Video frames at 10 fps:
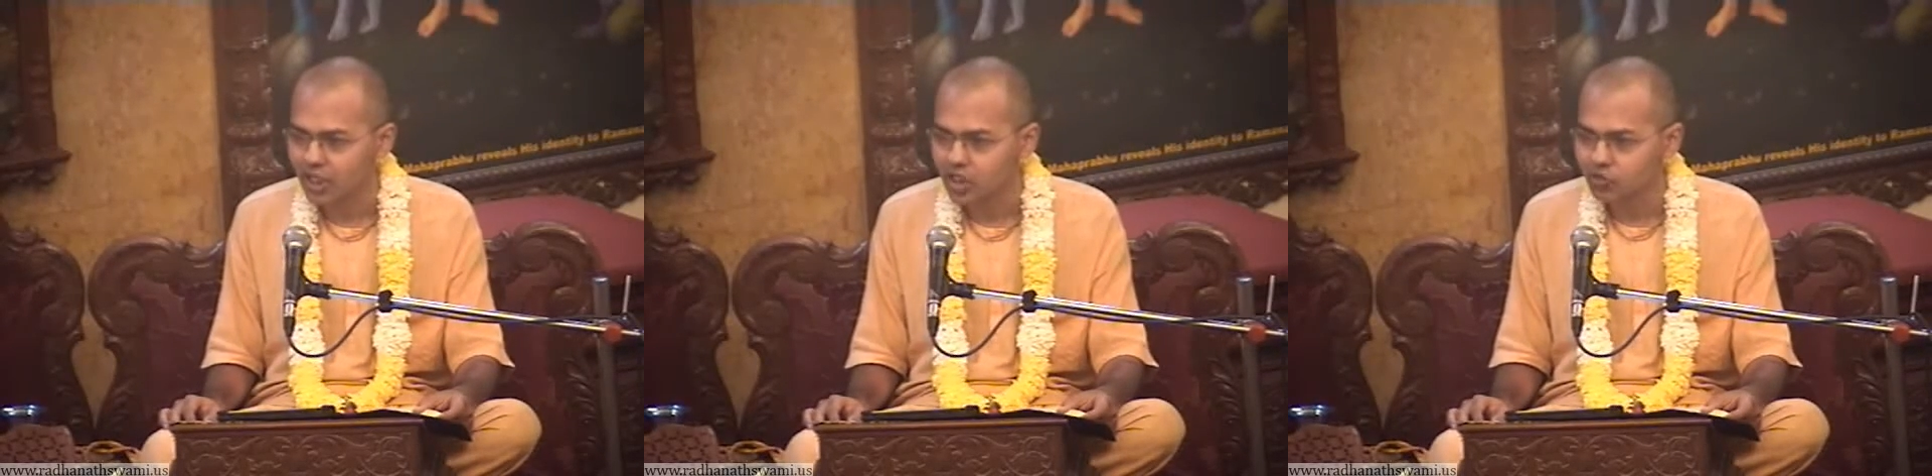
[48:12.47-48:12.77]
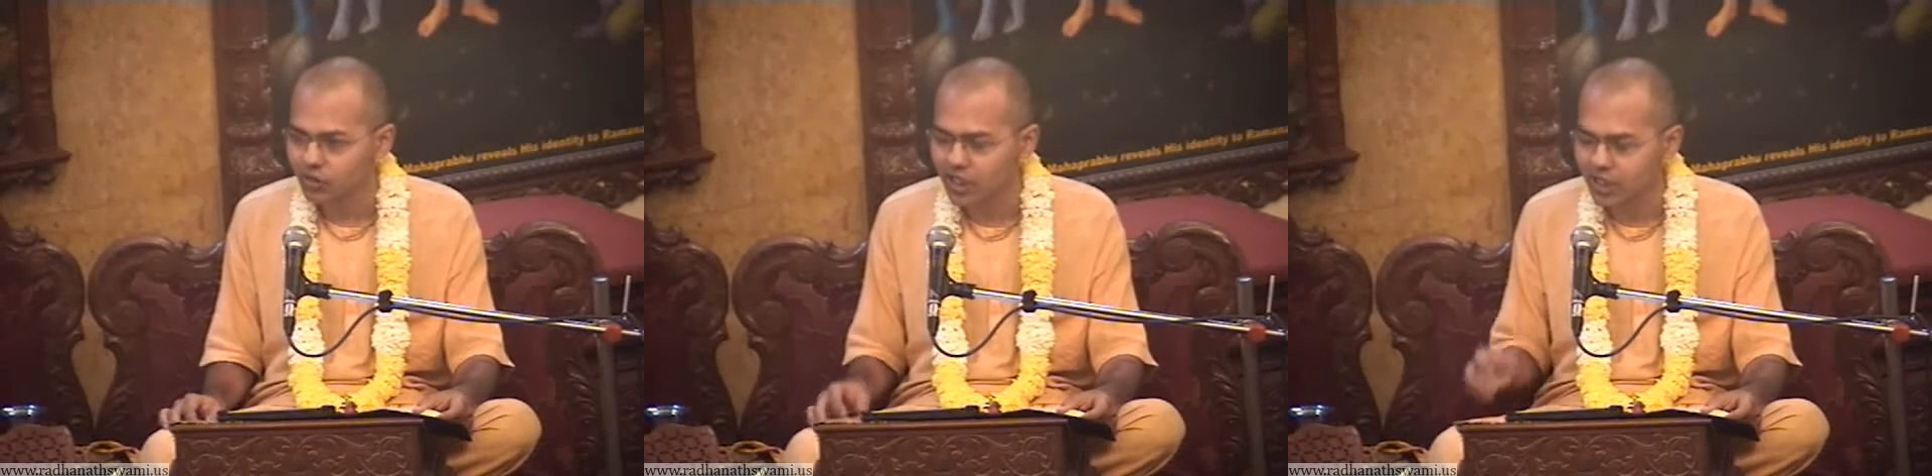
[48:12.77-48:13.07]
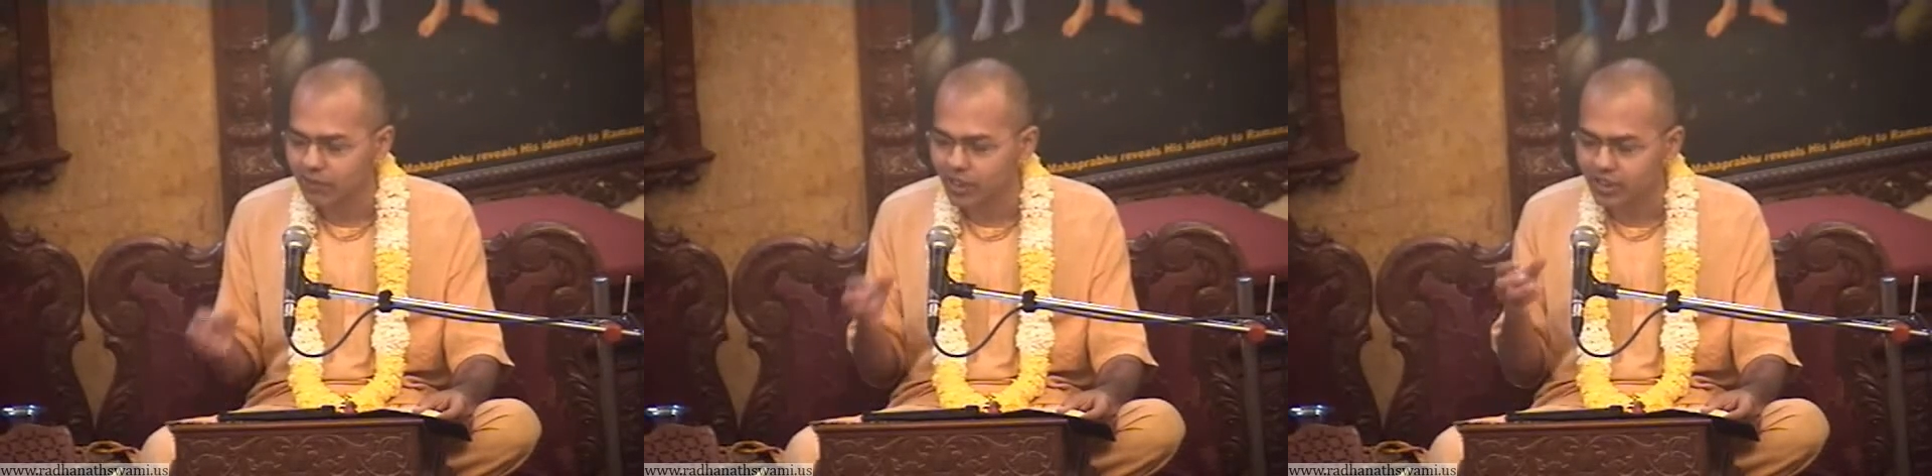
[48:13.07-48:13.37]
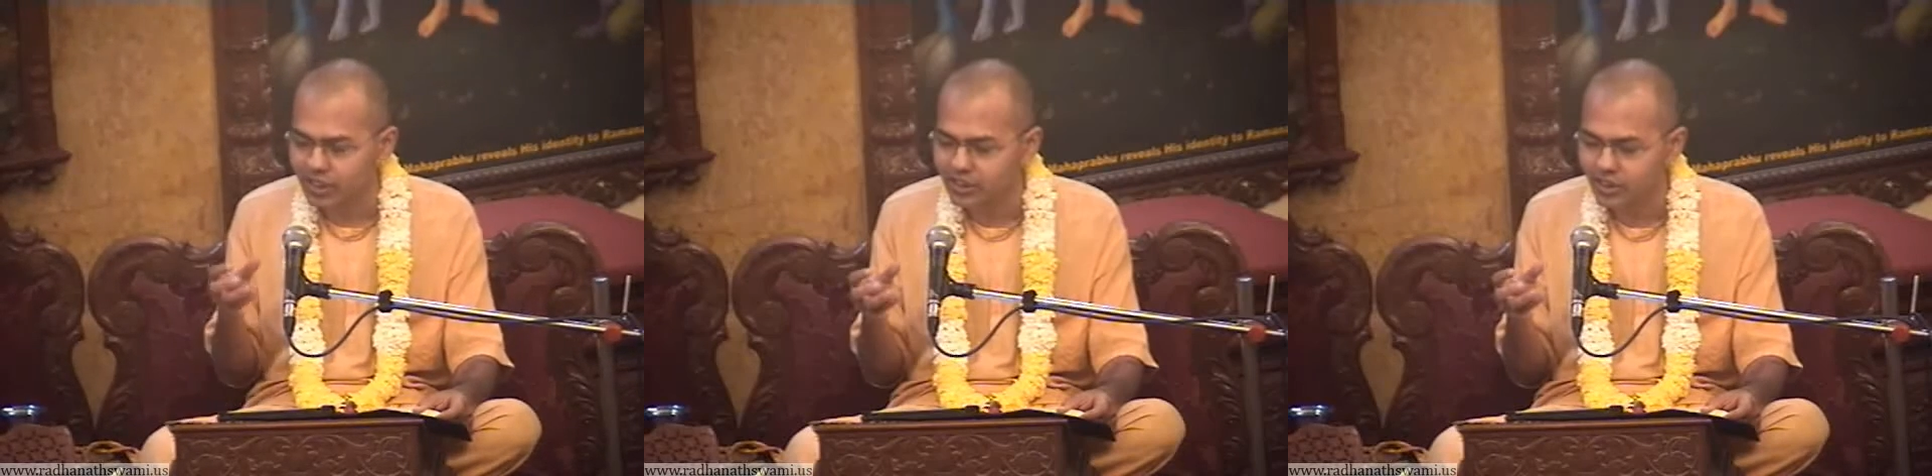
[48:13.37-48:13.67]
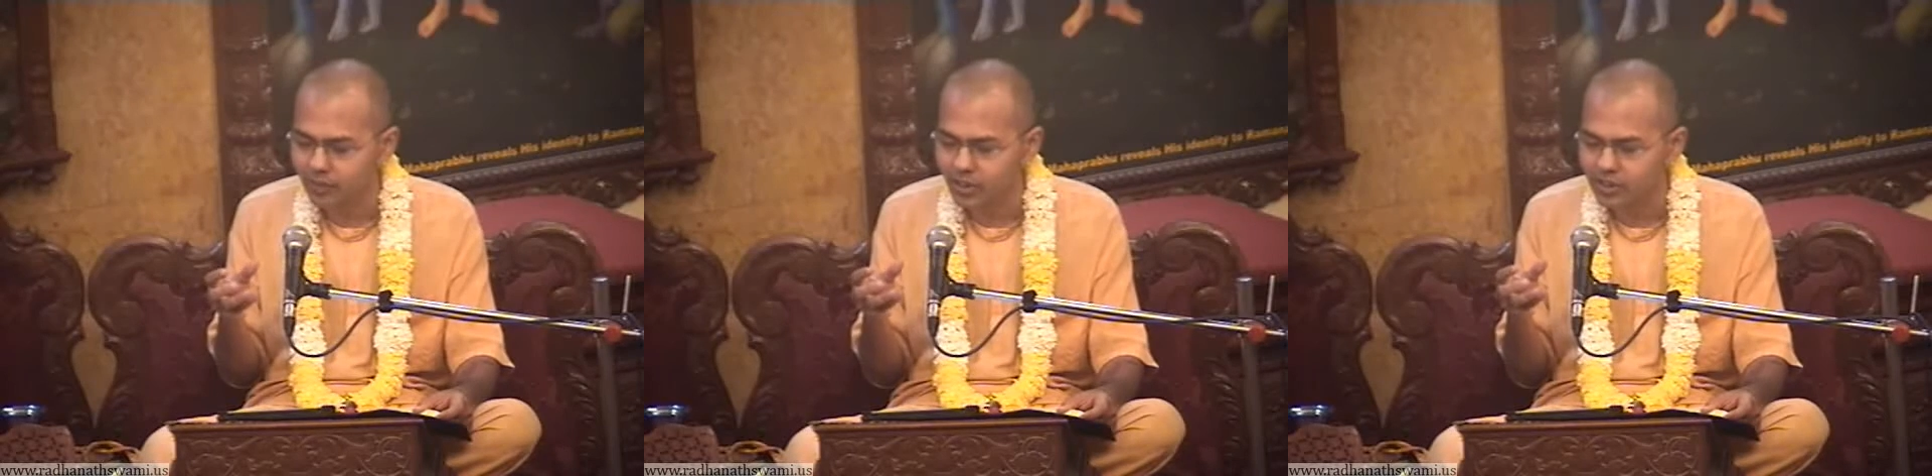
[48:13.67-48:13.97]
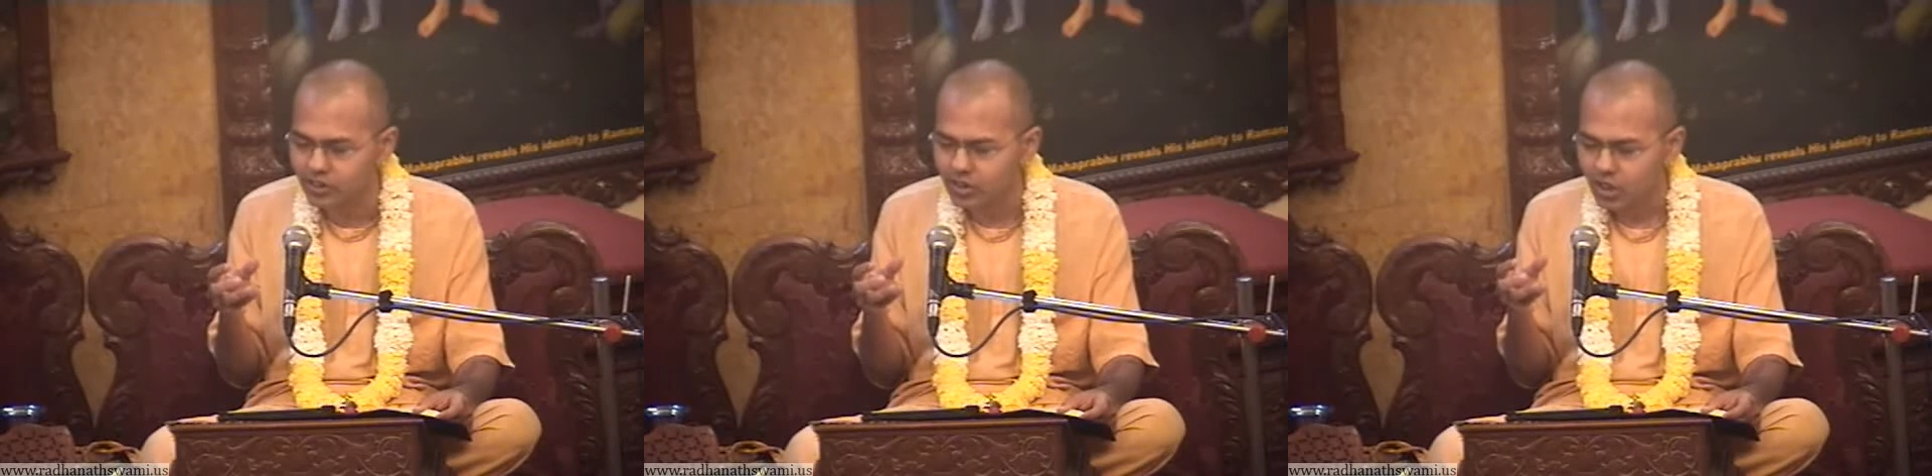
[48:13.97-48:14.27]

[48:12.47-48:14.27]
Nishta means